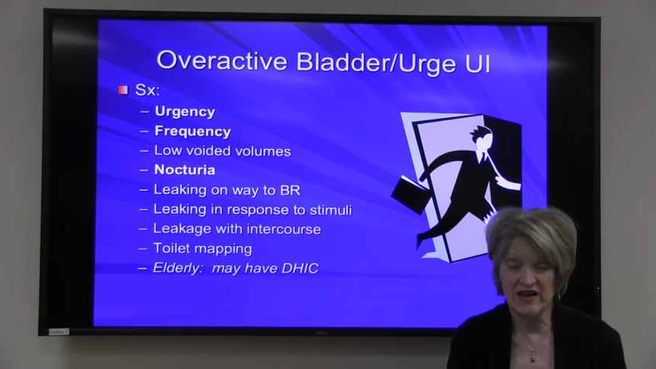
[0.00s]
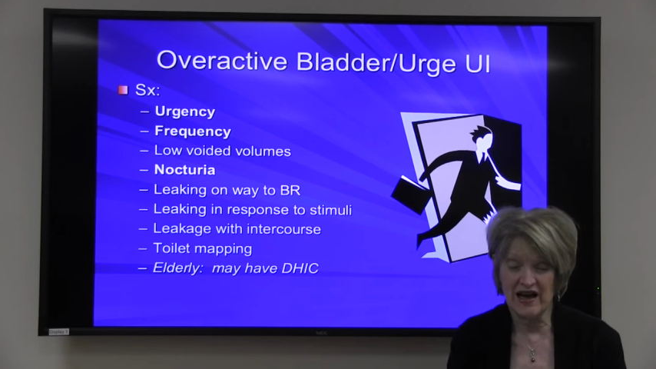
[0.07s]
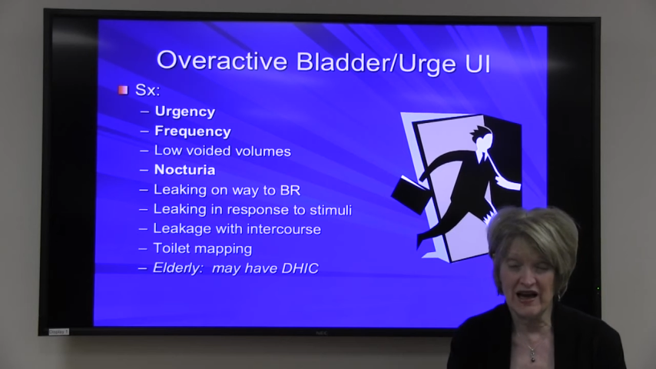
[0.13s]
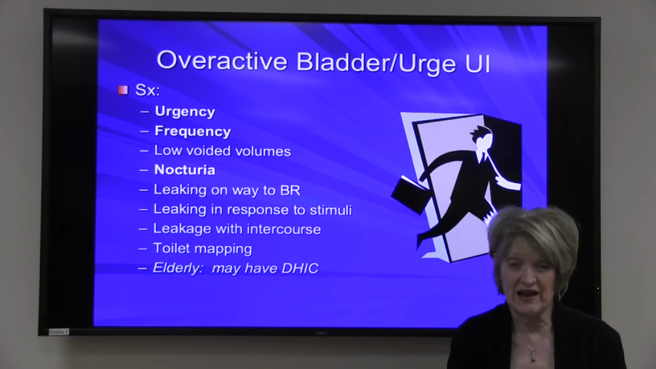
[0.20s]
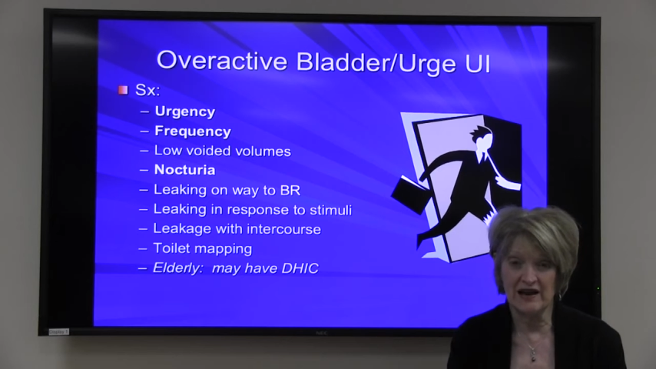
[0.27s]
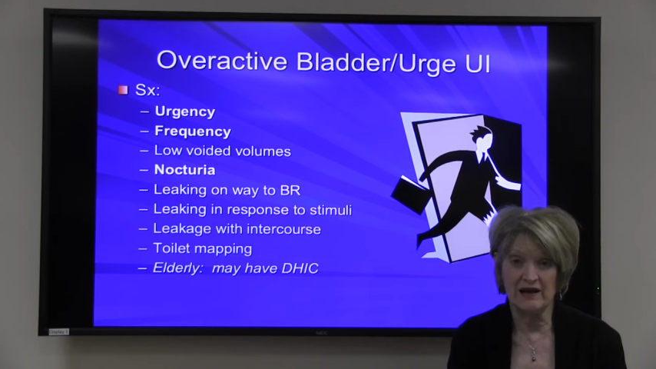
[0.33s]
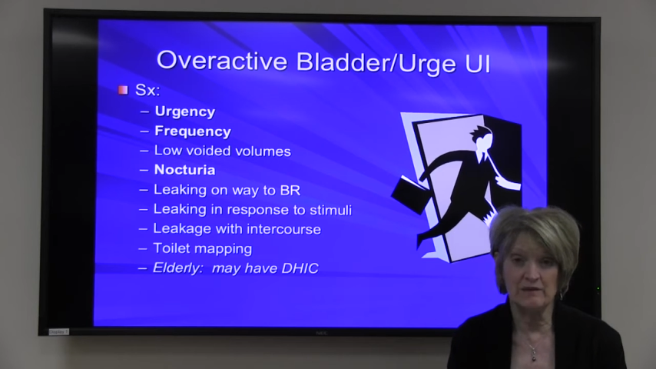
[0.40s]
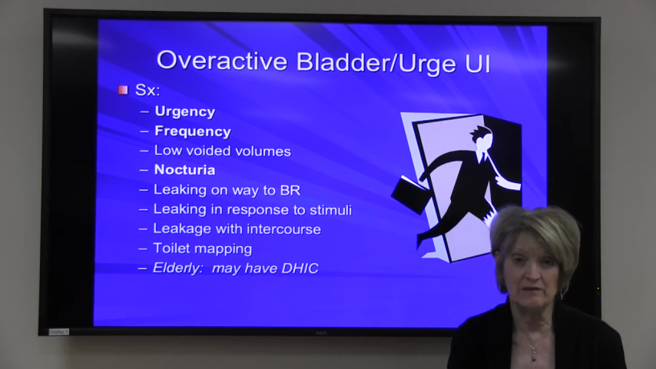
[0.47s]

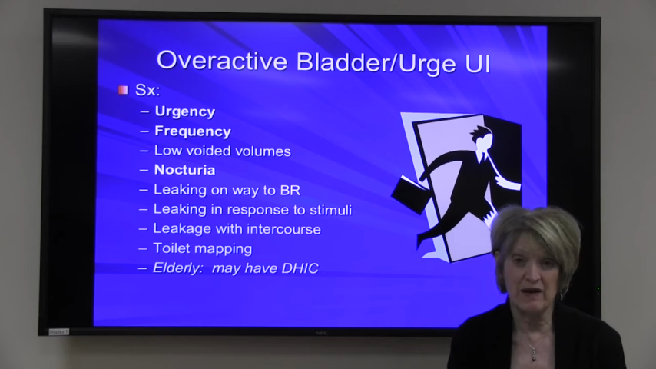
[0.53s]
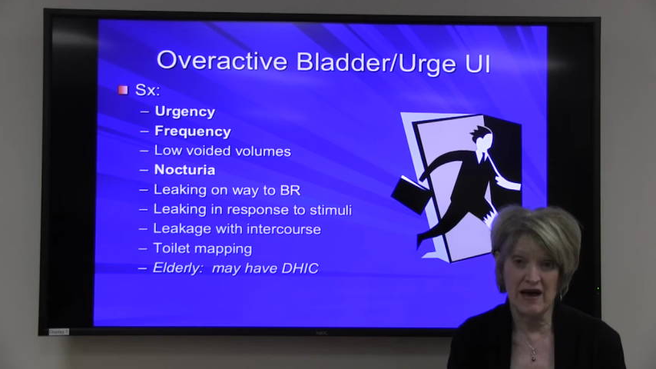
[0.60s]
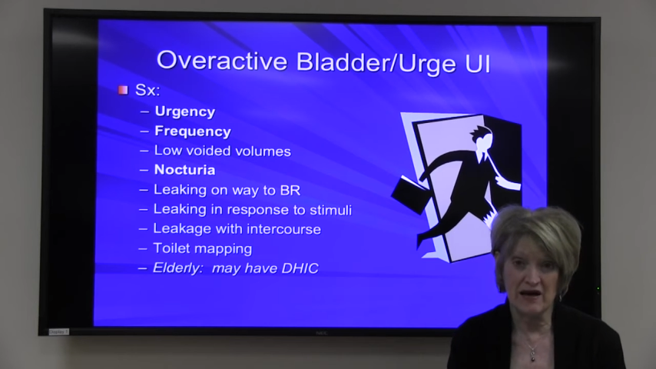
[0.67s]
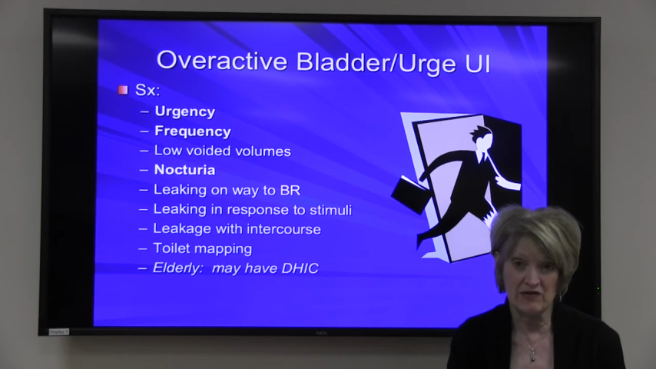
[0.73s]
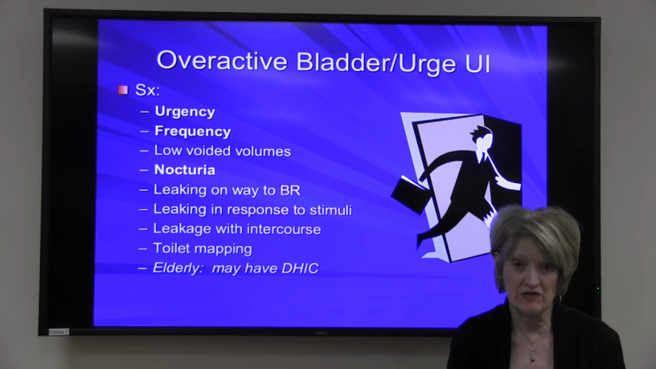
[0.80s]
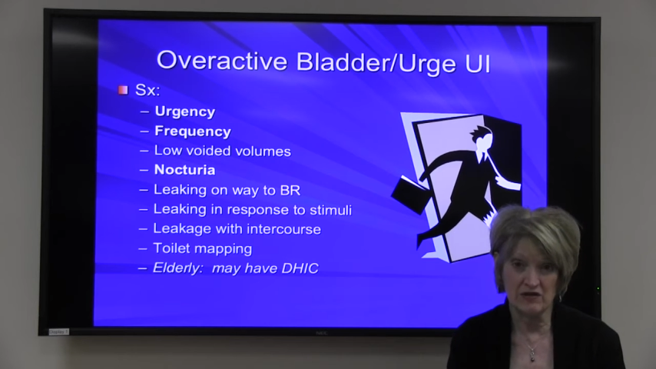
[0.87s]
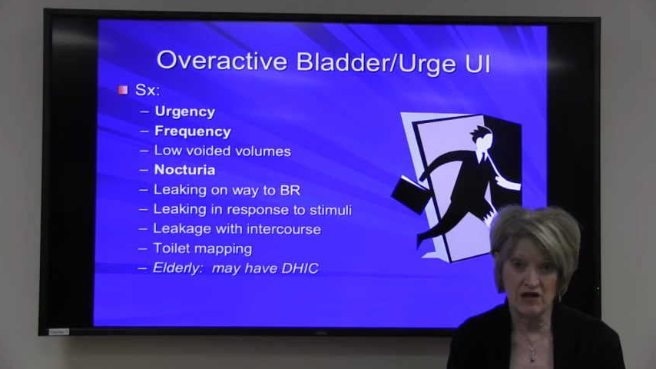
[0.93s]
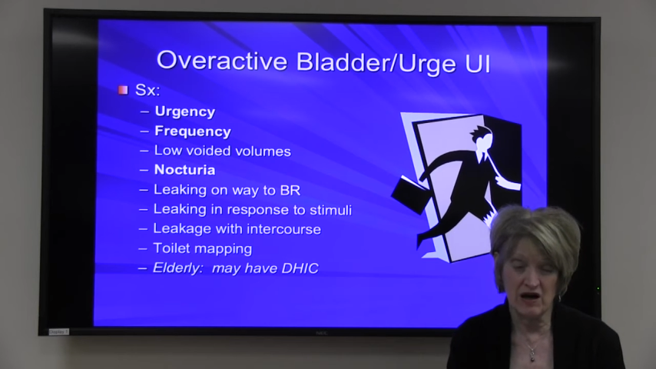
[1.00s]
that and
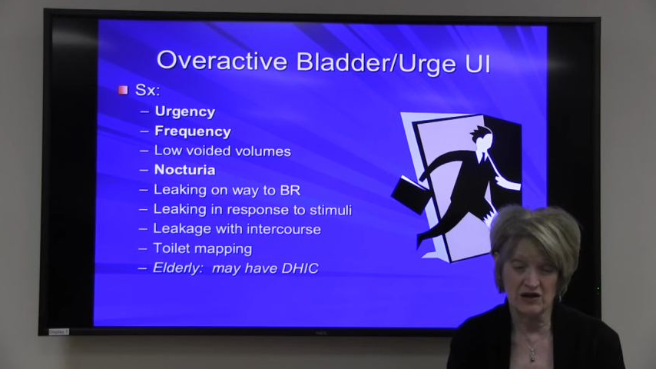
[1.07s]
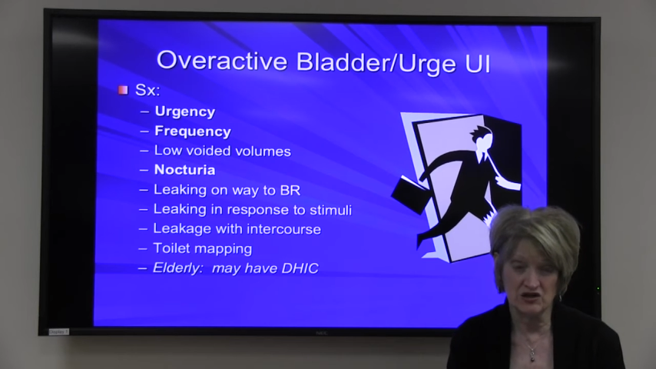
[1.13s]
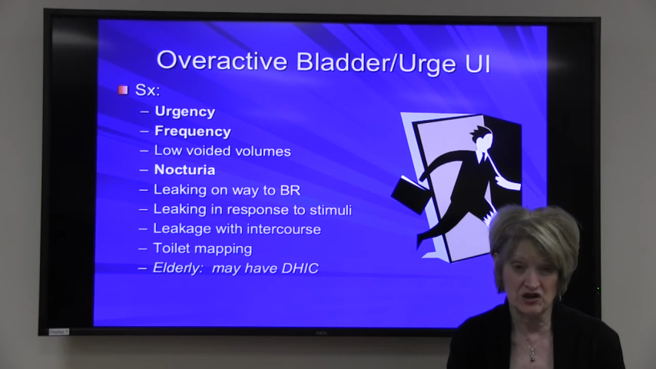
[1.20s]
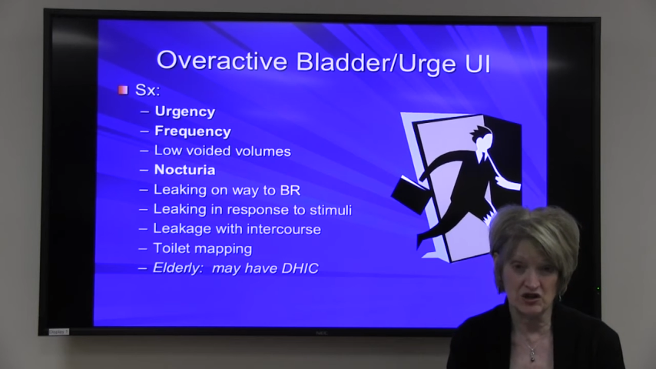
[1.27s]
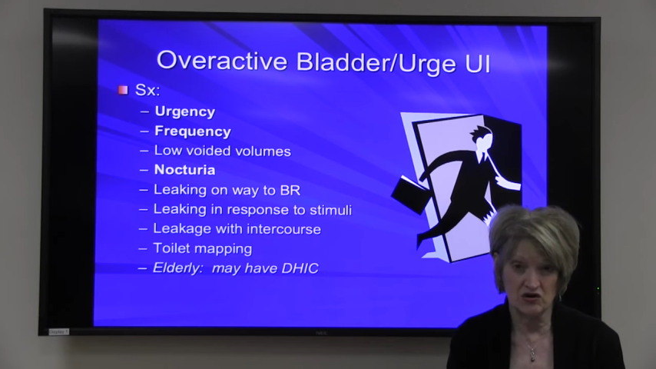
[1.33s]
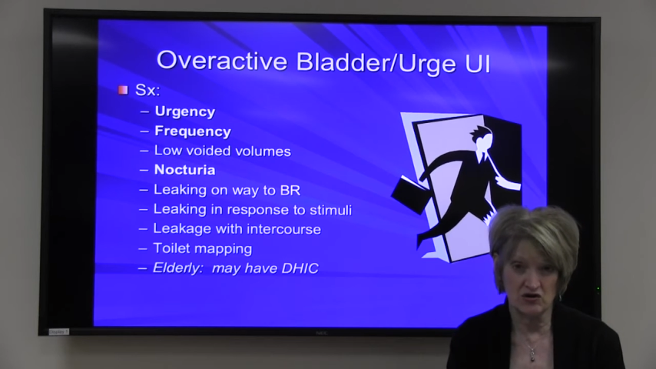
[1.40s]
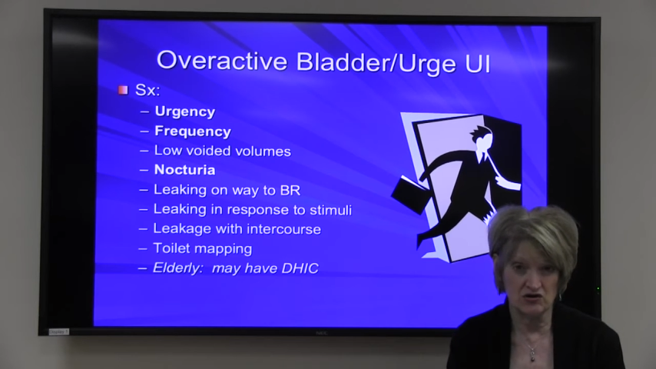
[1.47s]
pathologic